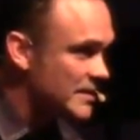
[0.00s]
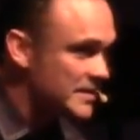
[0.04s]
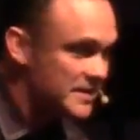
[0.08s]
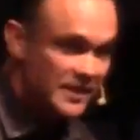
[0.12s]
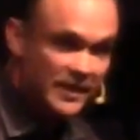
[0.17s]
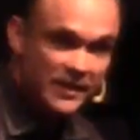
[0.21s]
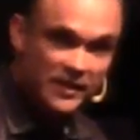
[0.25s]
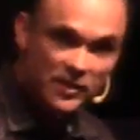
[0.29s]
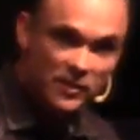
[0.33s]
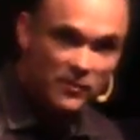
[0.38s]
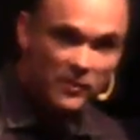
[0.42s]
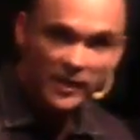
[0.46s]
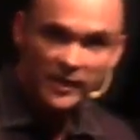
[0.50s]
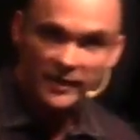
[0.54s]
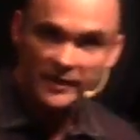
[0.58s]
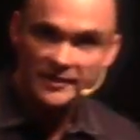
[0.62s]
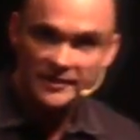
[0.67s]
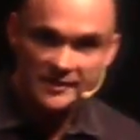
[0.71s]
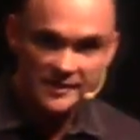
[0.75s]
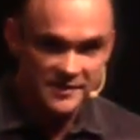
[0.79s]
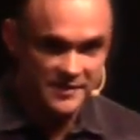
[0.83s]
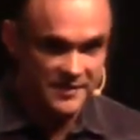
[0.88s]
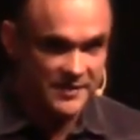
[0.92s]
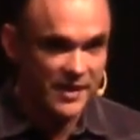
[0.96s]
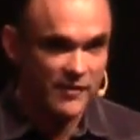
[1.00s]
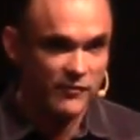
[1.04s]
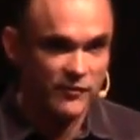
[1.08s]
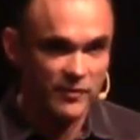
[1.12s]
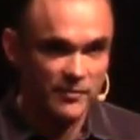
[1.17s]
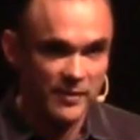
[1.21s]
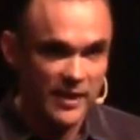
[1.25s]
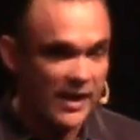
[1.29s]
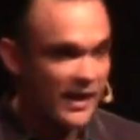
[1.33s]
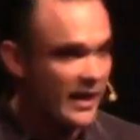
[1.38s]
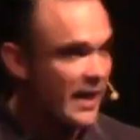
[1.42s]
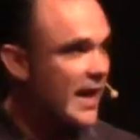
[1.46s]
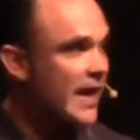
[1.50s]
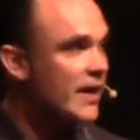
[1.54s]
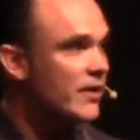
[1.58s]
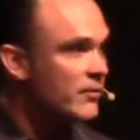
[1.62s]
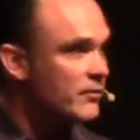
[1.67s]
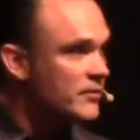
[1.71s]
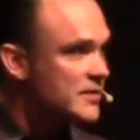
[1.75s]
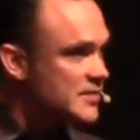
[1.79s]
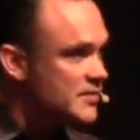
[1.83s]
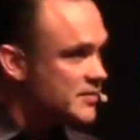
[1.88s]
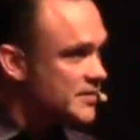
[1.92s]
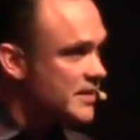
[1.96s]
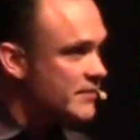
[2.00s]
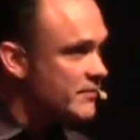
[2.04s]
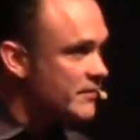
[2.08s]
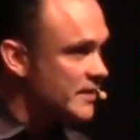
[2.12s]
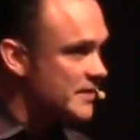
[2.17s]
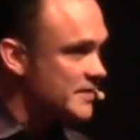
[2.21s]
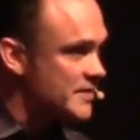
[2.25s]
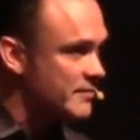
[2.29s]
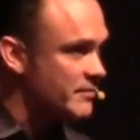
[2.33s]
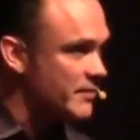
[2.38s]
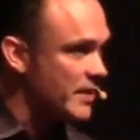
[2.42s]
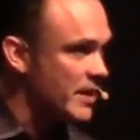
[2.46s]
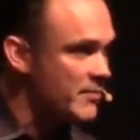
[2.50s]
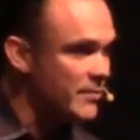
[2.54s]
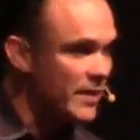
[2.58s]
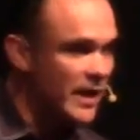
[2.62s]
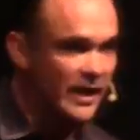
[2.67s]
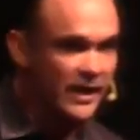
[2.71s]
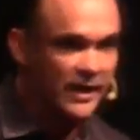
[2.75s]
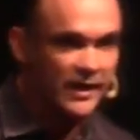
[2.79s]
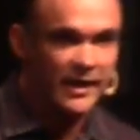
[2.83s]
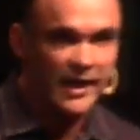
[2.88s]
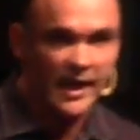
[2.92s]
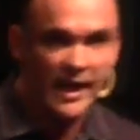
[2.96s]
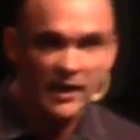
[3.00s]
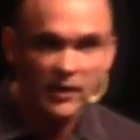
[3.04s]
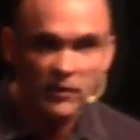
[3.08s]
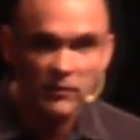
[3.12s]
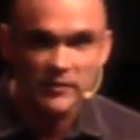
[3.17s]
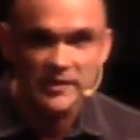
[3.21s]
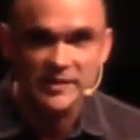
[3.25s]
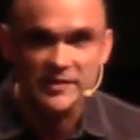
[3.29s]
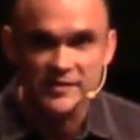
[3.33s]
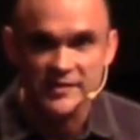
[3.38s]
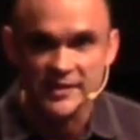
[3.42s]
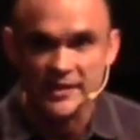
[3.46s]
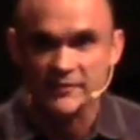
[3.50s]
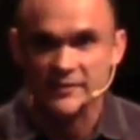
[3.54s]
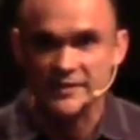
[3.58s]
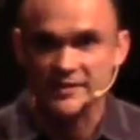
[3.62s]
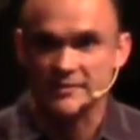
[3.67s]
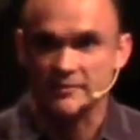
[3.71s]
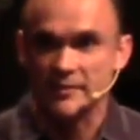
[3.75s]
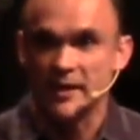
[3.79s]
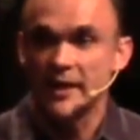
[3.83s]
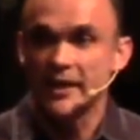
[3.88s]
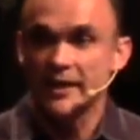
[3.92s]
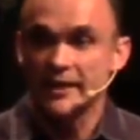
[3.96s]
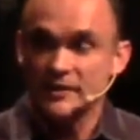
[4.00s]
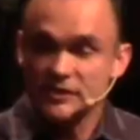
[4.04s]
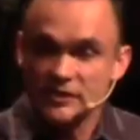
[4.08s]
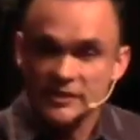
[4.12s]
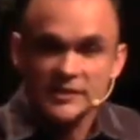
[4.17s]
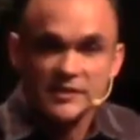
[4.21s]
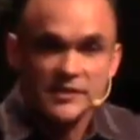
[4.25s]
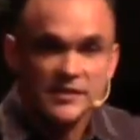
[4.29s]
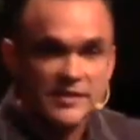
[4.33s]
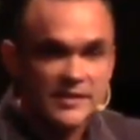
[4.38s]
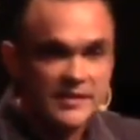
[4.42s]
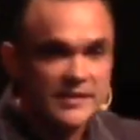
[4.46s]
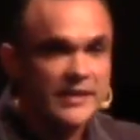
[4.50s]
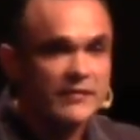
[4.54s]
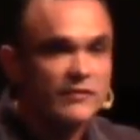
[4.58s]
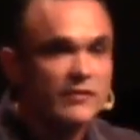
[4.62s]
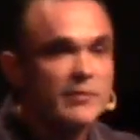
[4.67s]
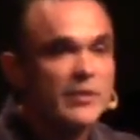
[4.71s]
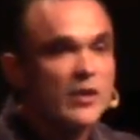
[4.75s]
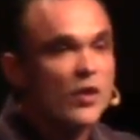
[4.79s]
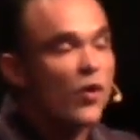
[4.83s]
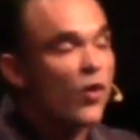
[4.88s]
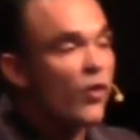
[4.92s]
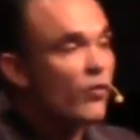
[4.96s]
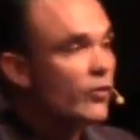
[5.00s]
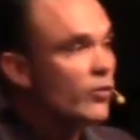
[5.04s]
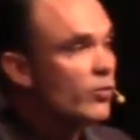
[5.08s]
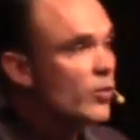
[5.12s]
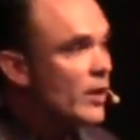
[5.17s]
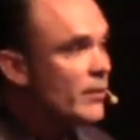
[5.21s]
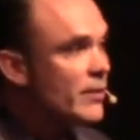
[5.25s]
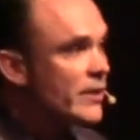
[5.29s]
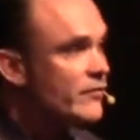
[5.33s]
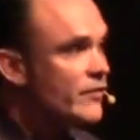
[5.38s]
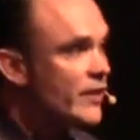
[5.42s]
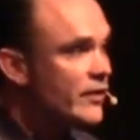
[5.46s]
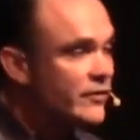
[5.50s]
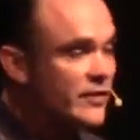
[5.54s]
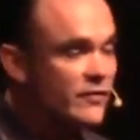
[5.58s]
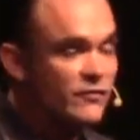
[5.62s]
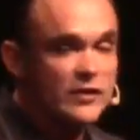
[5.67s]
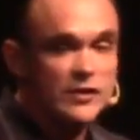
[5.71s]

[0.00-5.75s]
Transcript: Say, you know what? This is not from God. I don't receive this in my body. I don't receive this. Jesus has given me overwhelming victory.